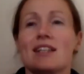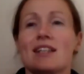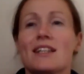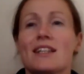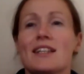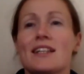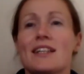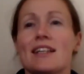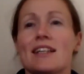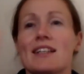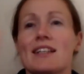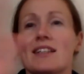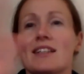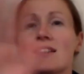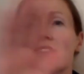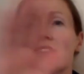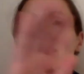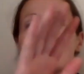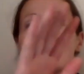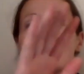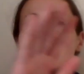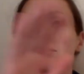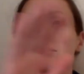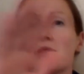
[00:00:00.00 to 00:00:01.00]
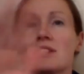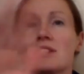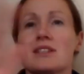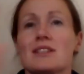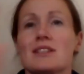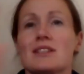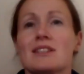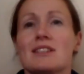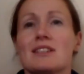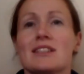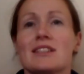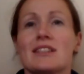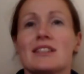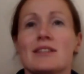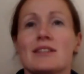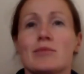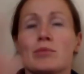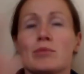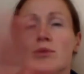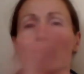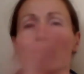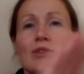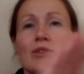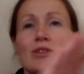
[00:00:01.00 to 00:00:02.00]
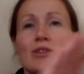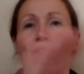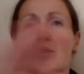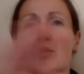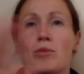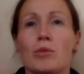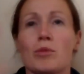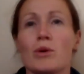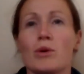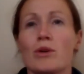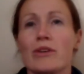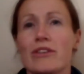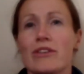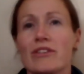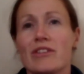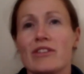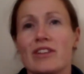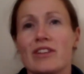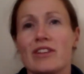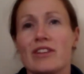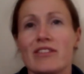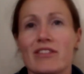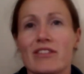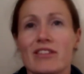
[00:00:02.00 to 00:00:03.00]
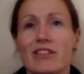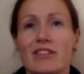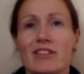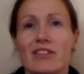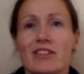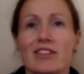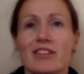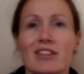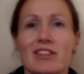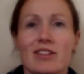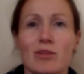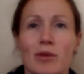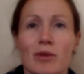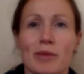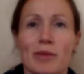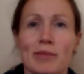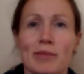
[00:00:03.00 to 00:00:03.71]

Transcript: clean, but there's no board, to wipe